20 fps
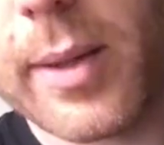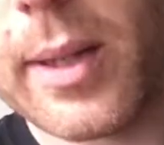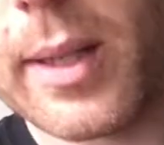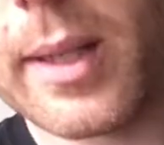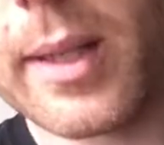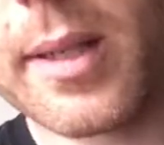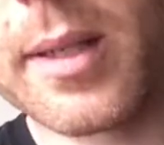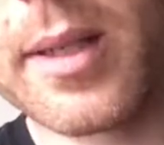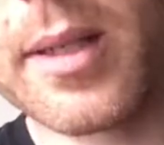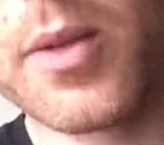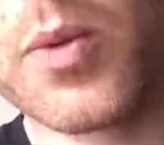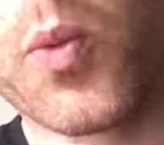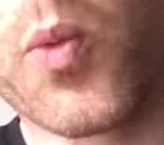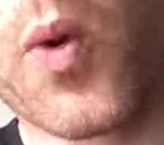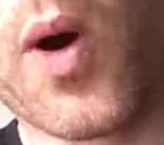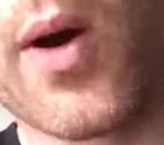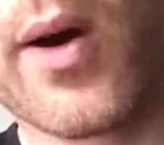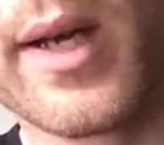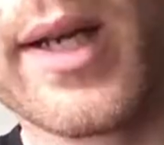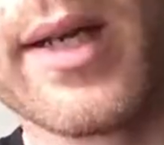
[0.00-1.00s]
think this is
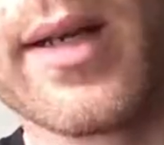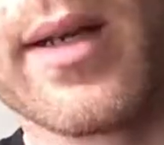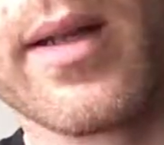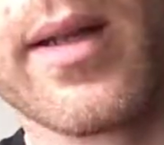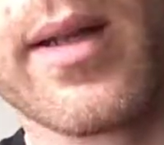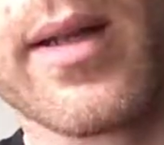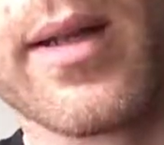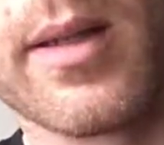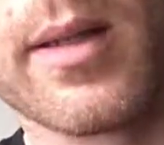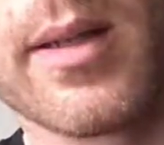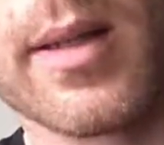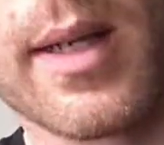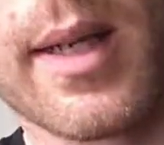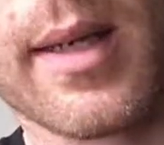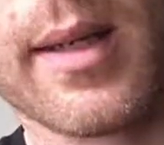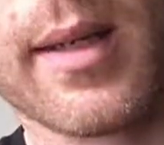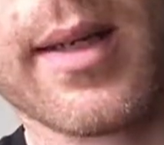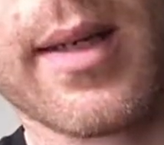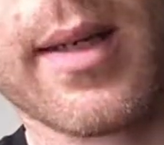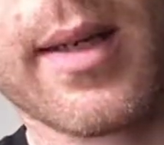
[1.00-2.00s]
wider than a
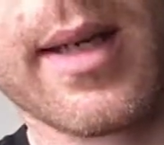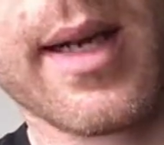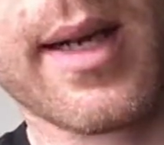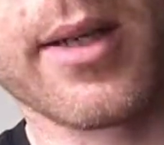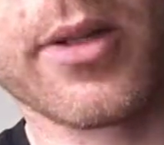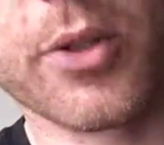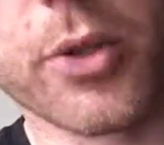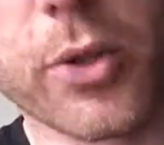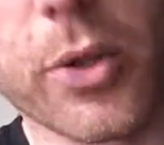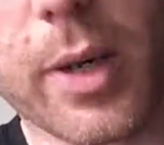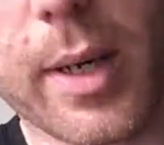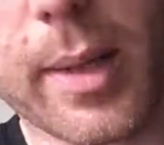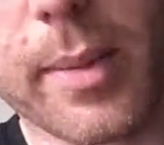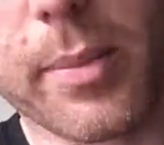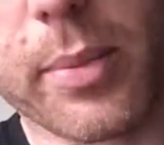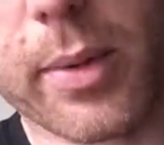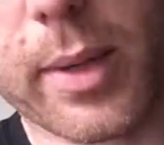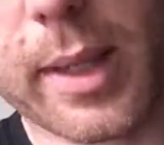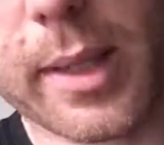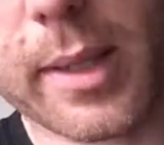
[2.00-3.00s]
standard ashtray
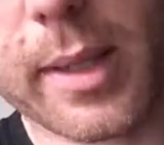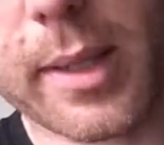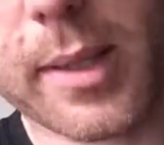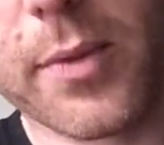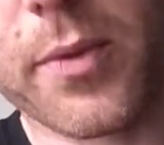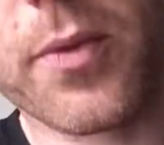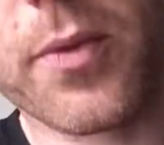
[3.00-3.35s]
bridge. It's